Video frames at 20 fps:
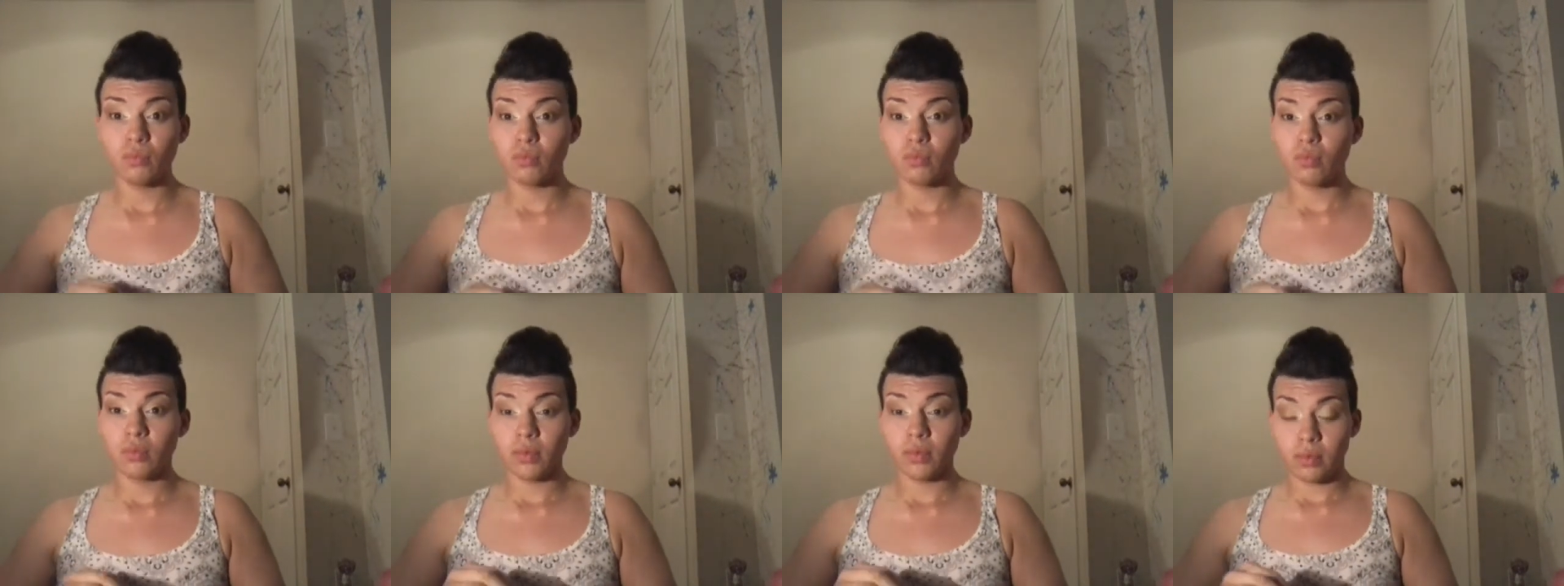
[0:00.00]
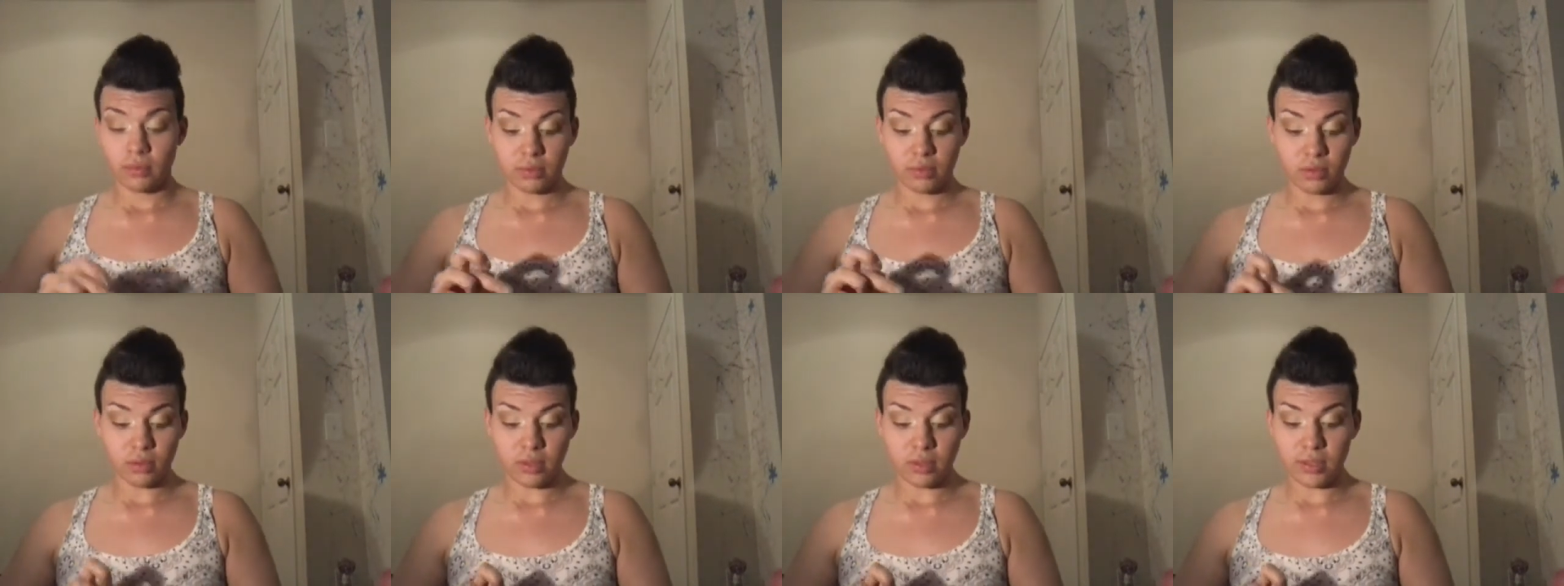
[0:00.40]
So
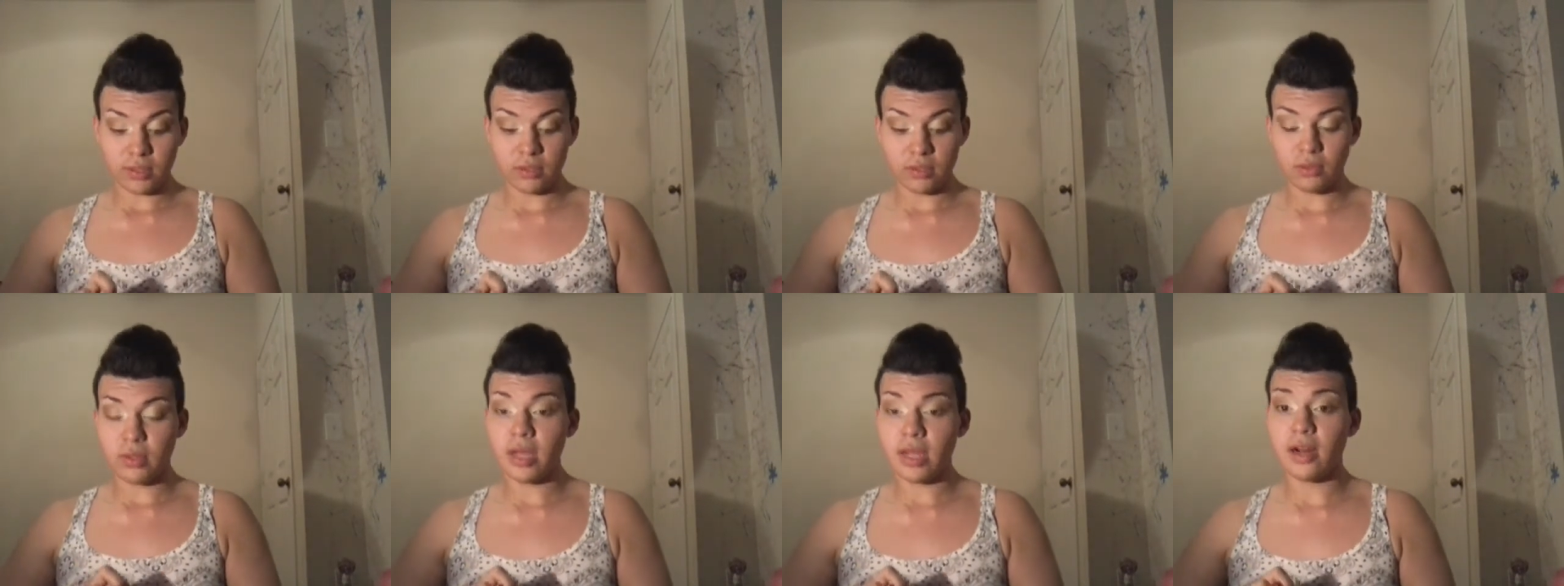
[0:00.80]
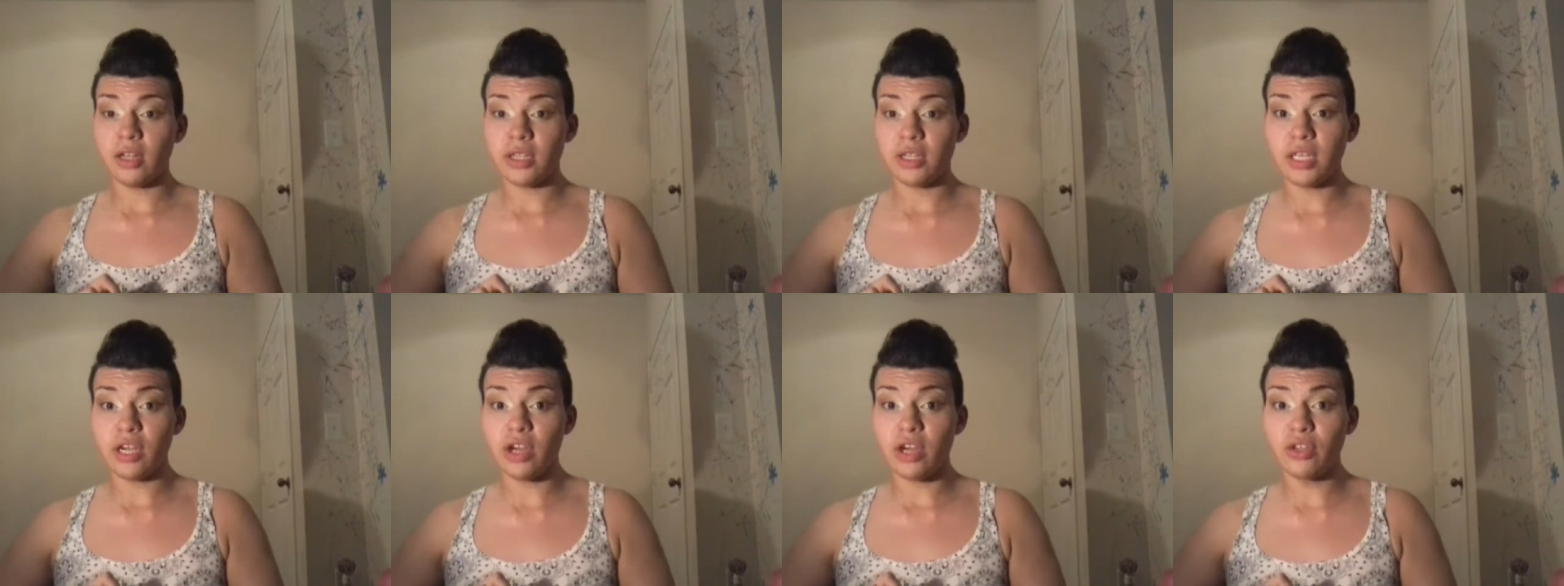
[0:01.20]
let's do that on the
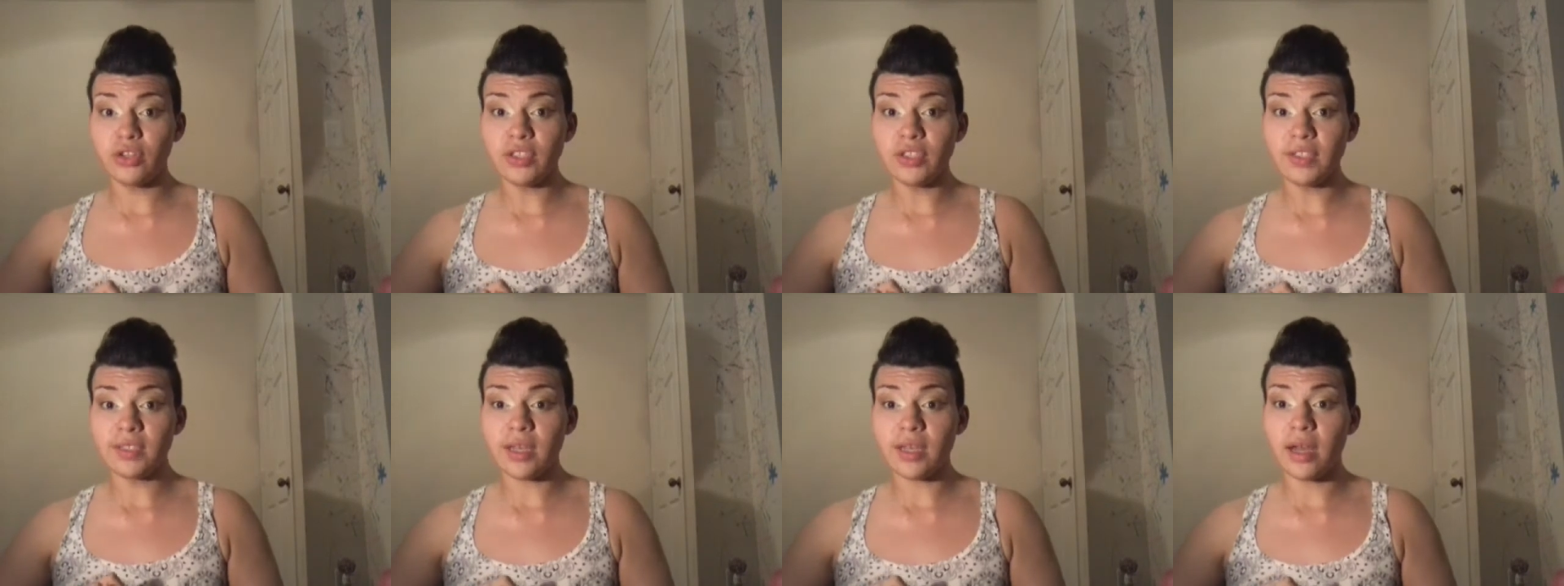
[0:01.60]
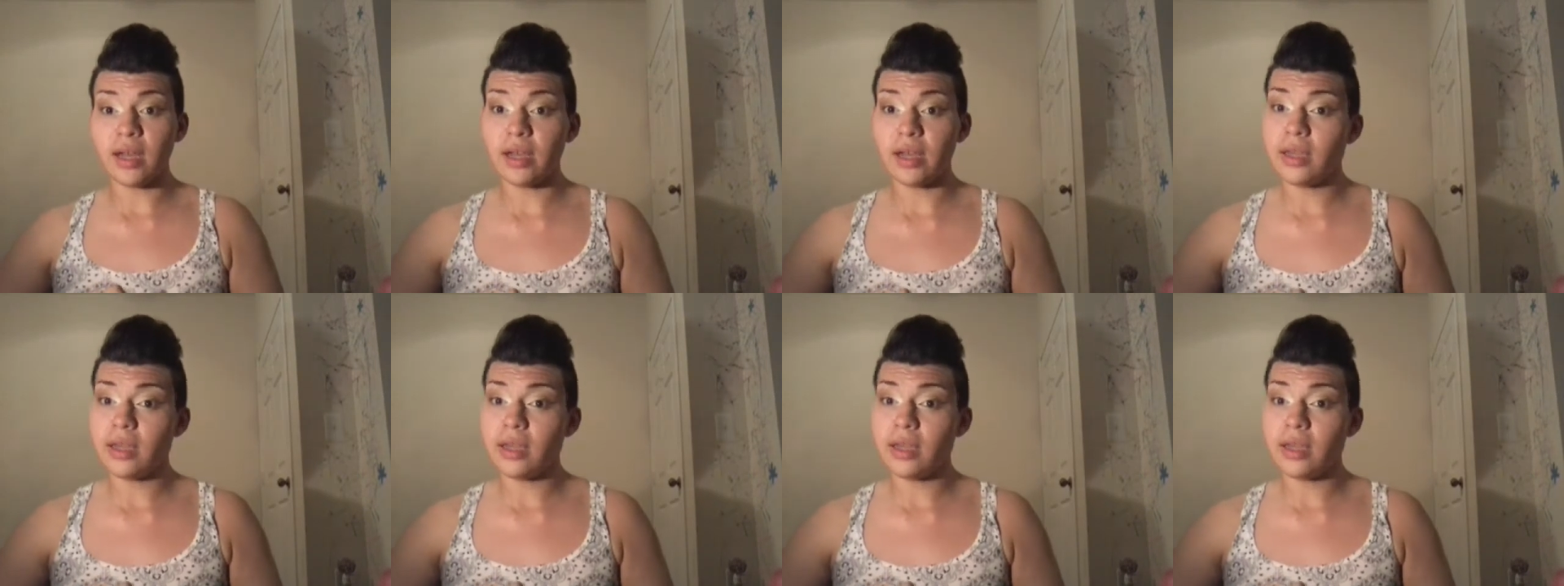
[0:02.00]
other side,